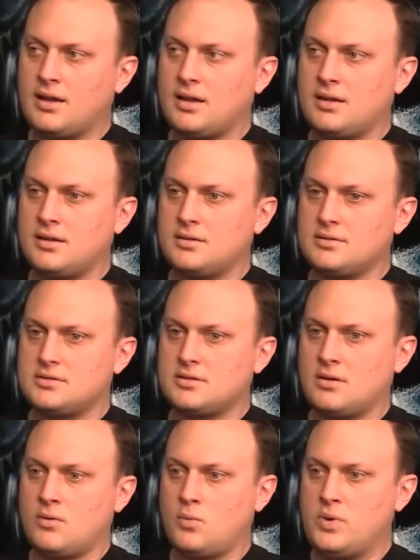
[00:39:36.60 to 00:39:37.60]
And
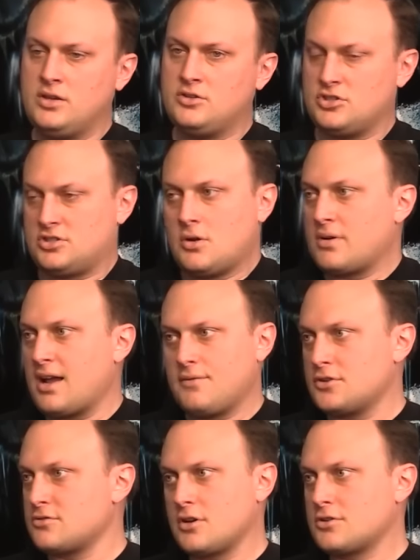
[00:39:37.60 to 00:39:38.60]
we just don't have
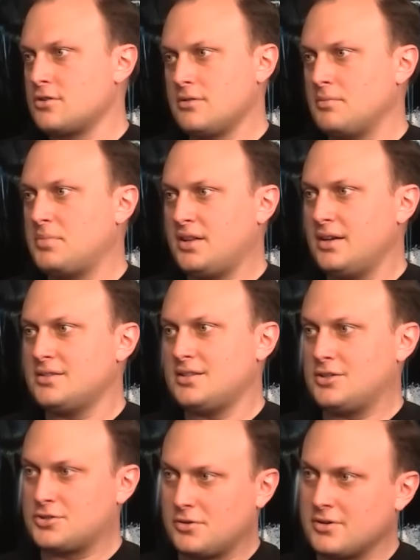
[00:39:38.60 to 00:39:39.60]
the structure in place
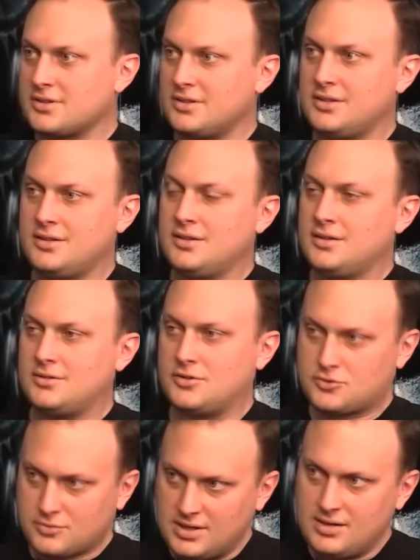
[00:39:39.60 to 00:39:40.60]
historically to
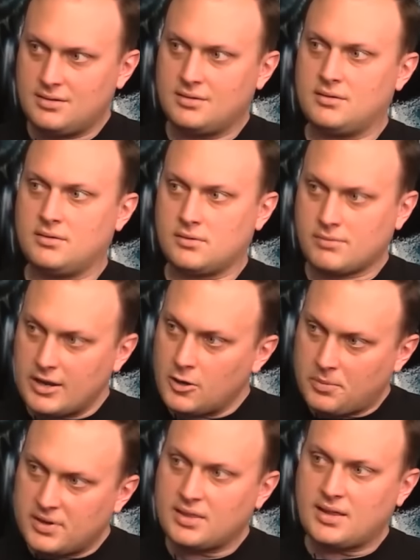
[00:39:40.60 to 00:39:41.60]
treat the raid
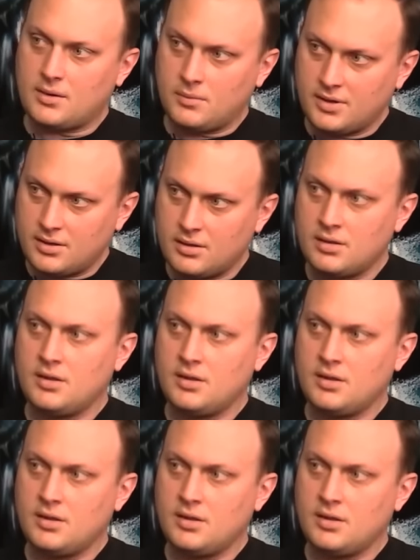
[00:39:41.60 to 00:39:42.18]
opening that way.